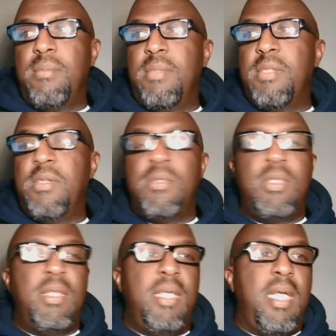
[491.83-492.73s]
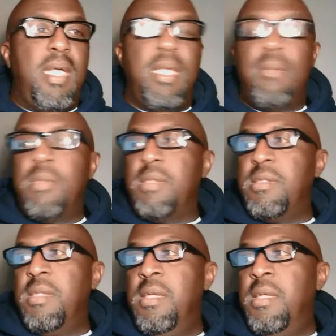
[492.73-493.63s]
Let's go to the game.
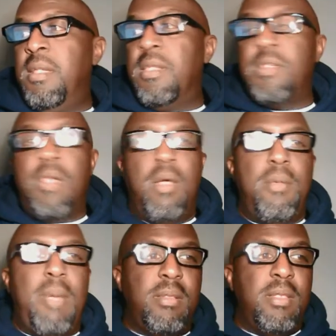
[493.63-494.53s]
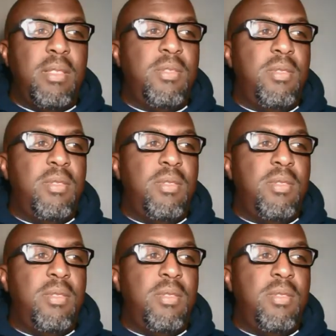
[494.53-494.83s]
Let's talk about this.